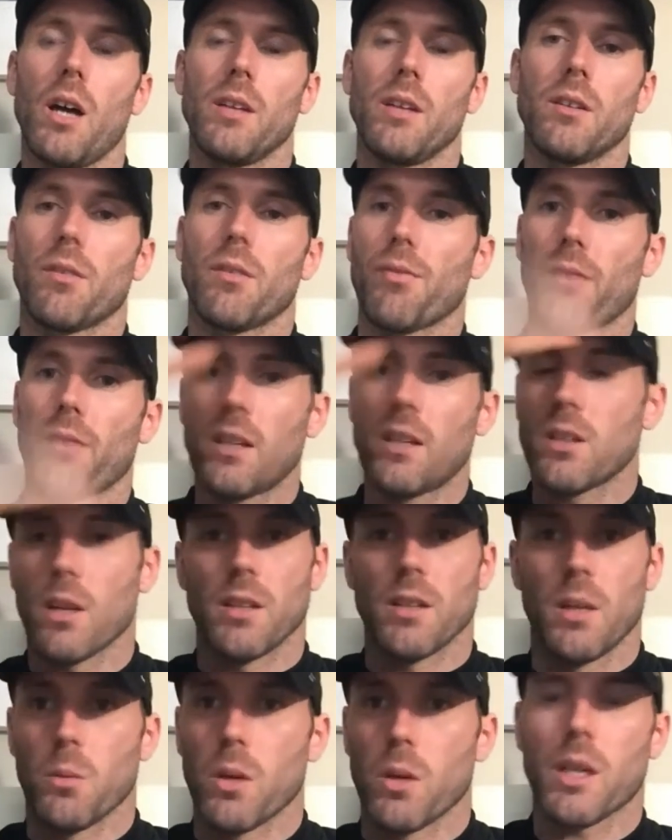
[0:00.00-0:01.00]
and things
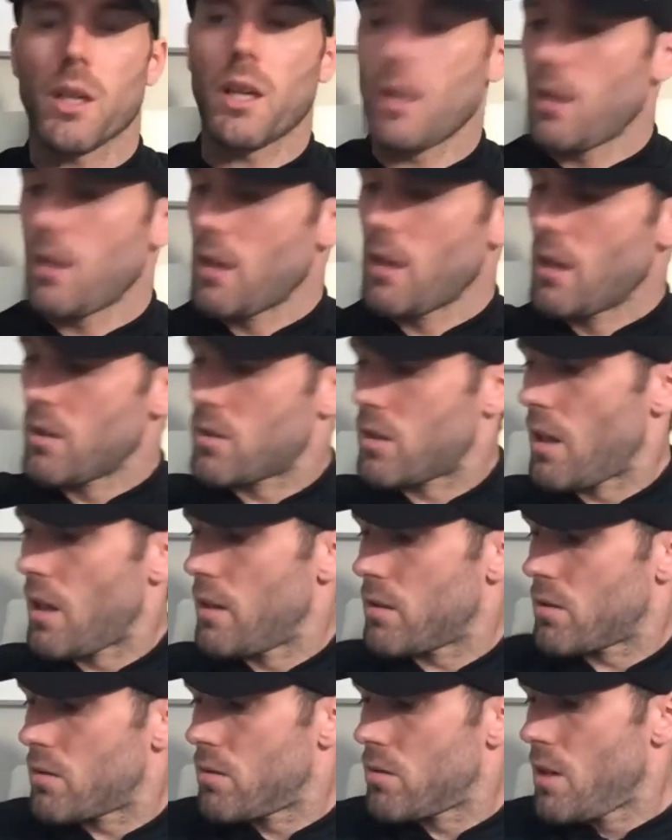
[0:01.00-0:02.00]
aren't working, and
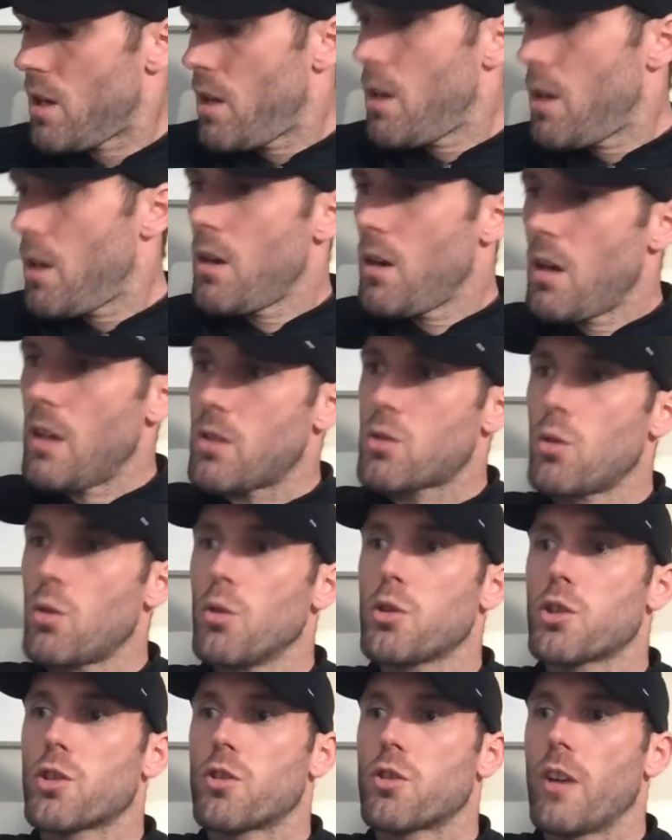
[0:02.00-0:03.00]
it's so
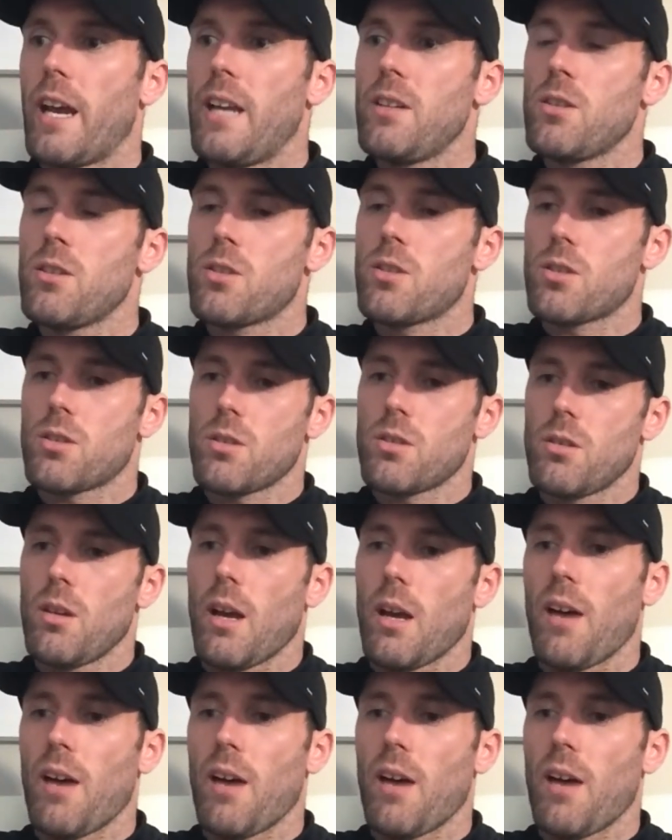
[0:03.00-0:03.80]
strange.